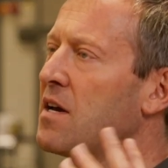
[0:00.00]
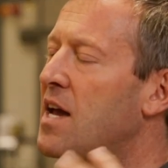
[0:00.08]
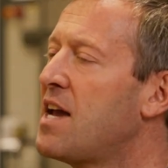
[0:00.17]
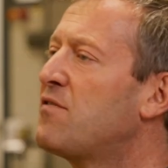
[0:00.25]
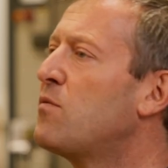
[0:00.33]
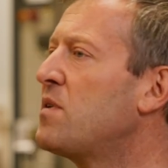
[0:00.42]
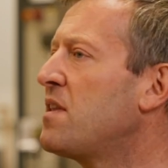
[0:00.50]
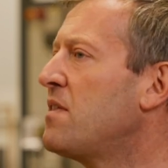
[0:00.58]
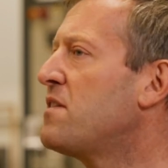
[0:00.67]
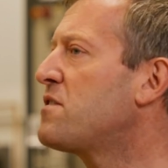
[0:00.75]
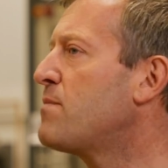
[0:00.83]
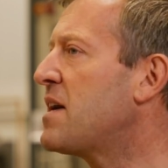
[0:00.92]
even within
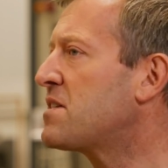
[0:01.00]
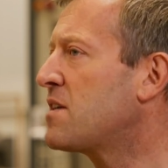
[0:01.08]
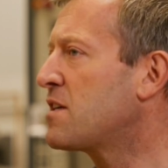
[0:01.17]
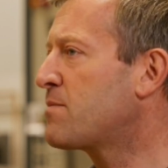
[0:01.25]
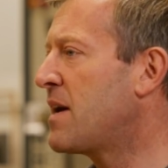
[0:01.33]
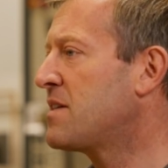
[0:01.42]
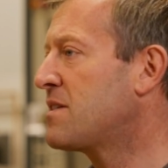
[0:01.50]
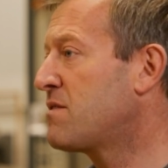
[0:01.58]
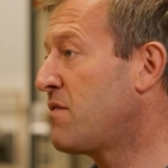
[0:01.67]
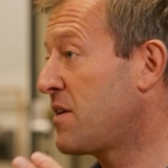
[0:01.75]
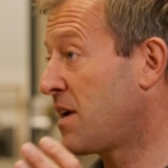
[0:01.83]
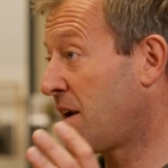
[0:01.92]
the domestic space, there's a
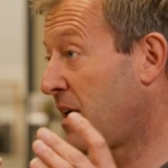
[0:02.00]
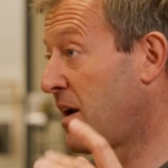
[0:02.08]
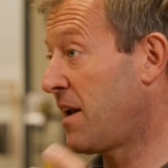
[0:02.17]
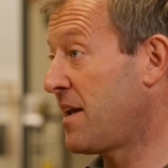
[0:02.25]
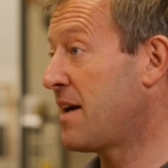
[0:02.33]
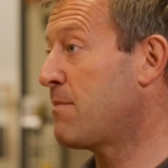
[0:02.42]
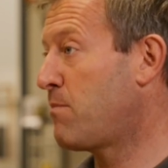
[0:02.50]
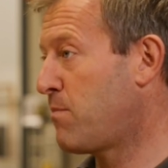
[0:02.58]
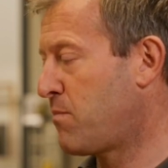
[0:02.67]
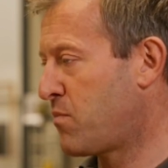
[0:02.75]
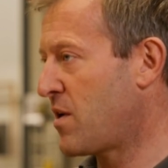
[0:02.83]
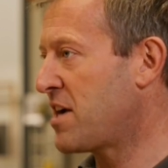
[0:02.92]
very clear
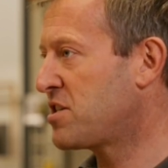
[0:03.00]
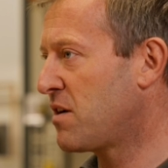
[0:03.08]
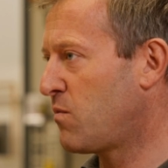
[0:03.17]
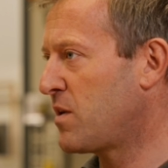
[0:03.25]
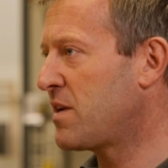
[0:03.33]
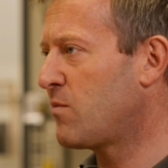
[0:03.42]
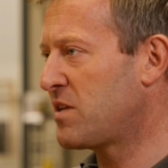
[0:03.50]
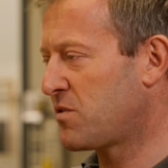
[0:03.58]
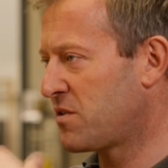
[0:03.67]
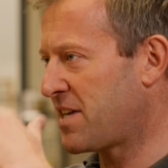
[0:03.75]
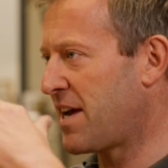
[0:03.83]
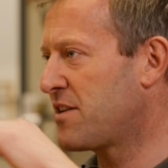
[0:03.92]
pressure. We
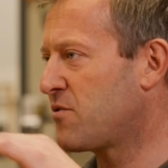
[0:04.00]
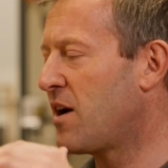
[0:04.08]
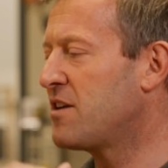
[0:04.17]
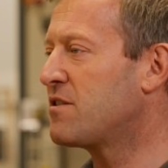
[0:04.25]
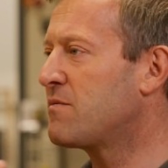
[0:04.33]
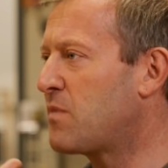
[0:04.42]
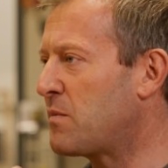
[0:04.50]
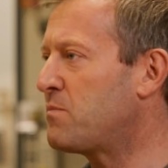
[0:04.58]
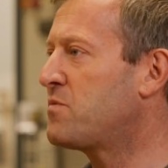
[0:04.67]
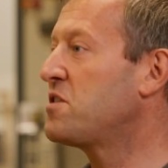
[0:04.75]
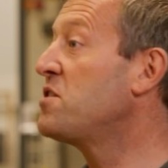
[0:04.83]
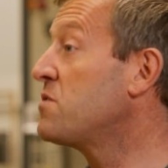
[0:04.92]
sort of say under 100
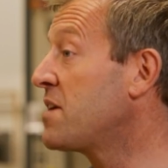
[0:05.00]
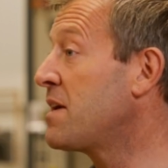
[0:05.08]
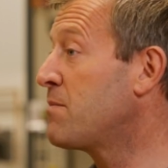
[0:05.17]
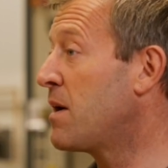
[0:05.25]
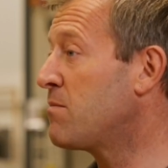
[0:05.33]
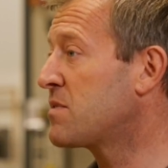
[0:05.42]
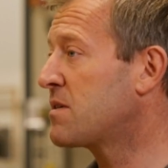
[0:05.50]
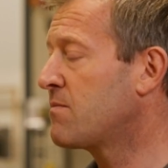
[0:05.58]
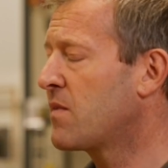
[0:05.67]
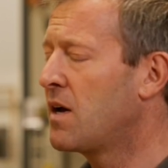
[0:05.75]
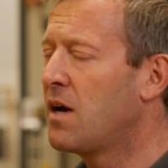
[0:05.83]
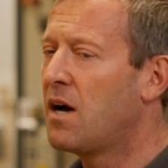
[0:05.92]
to use heat pumps.
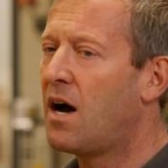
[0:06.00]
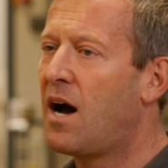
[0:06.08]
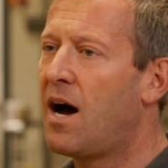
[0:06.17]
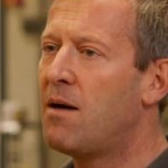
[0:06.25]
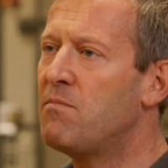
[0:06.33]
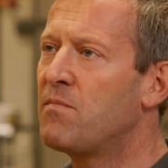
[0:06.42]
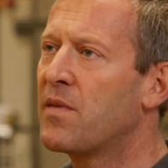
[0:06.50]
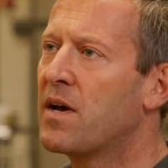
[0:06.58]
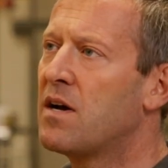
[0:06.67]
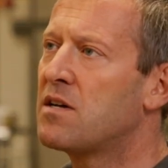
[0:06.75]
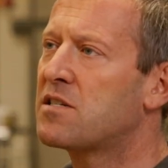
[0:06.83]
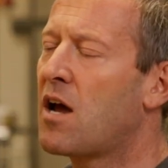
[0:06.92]

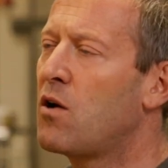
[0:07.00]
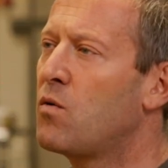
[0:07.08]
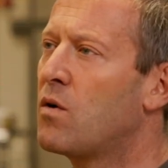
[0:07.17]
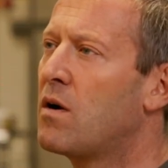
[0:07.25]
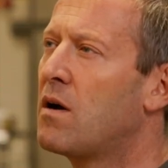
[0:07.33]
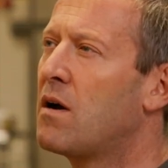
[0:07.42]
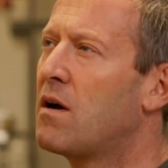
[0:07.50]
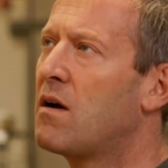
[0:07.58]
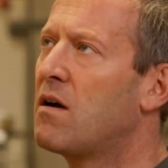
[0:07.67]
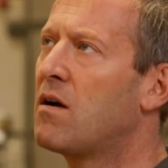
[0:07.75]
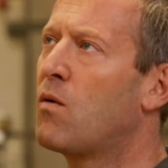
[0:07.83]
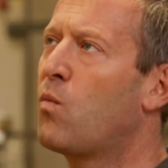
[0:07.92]
So
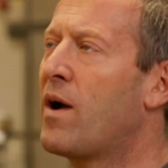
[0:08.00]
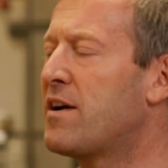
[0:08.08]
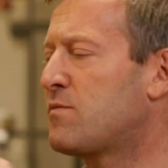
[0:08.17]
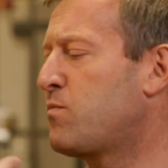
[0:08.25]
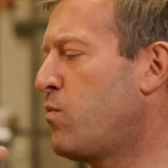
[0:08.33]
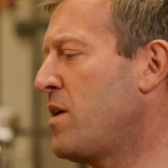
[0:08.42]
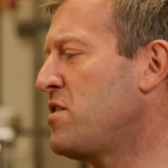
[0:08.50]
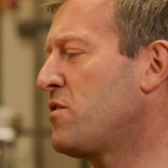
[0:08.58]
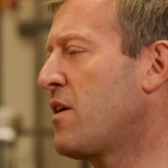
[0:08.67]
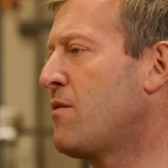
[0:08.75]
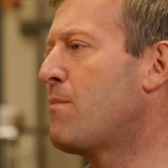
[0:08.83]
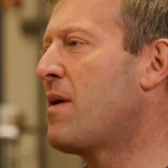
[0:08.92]
whereas when you
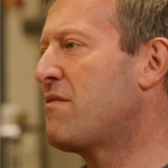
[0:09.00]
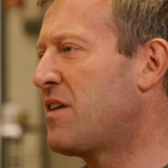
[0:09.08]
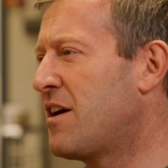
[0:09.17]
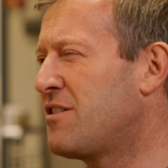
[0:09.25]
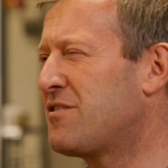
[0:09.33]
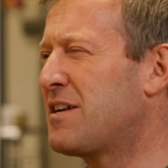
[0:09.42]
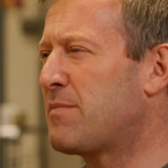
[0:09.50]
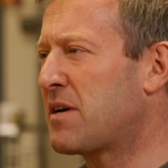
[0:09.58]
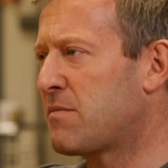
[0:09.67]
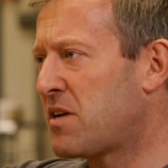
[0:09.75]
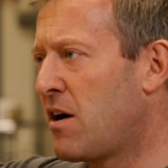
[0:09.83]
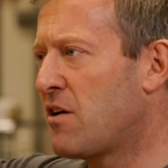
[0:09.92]
go above 100, it
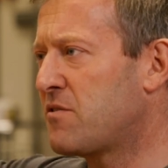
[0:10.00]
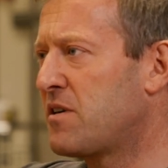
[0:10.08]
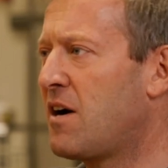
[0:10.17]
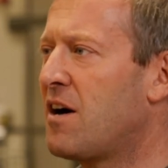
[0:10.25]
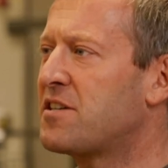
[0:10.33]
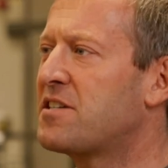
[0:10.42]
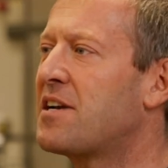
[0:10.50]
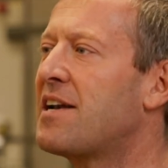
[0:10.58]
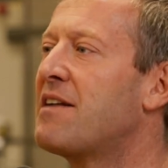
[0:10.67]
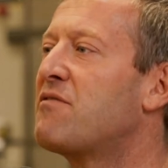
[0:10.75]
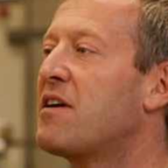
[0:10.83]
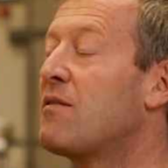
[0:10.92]
becomes harder and harder to
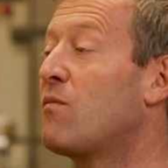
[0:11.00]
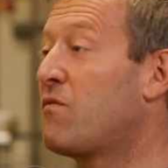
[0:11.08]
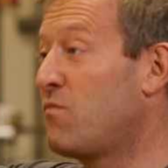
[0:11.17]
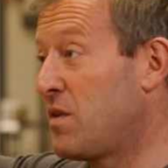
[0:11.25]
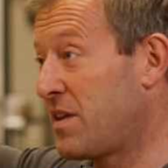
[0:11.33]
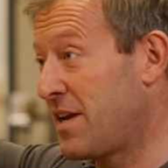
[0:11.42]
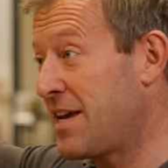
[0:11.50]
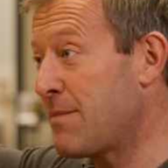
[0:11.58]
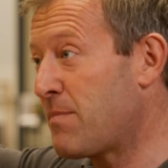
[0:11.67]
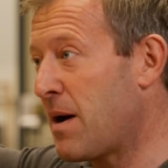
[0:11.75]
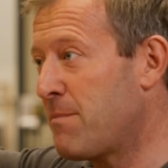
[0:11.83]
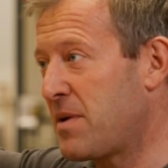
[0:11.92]
deliver it with a
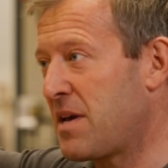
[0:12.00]
heat pump,